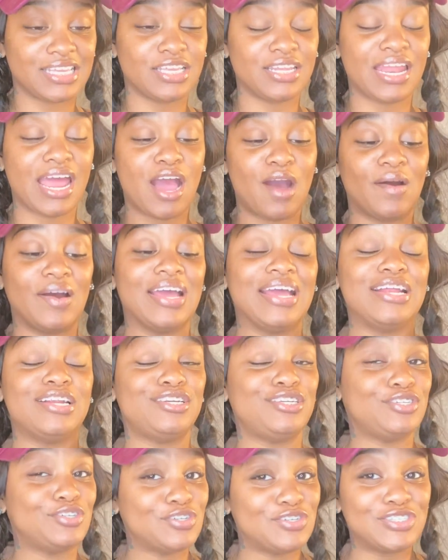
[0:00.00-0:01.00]
Now, it
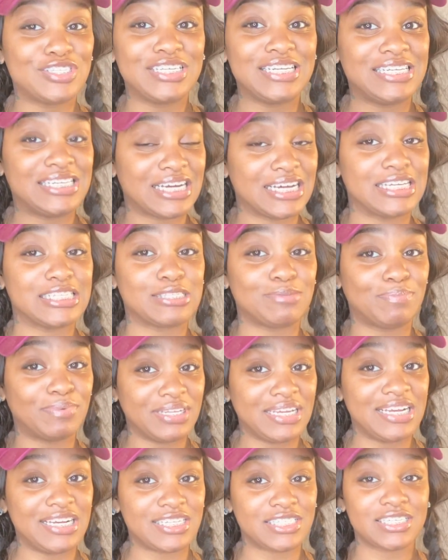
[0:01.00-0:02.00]
usually does
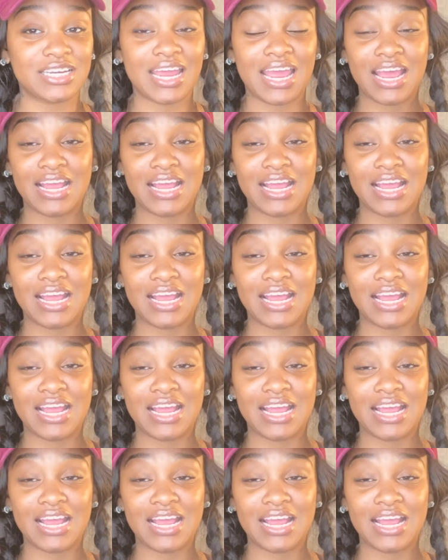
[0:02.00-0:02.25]
bleach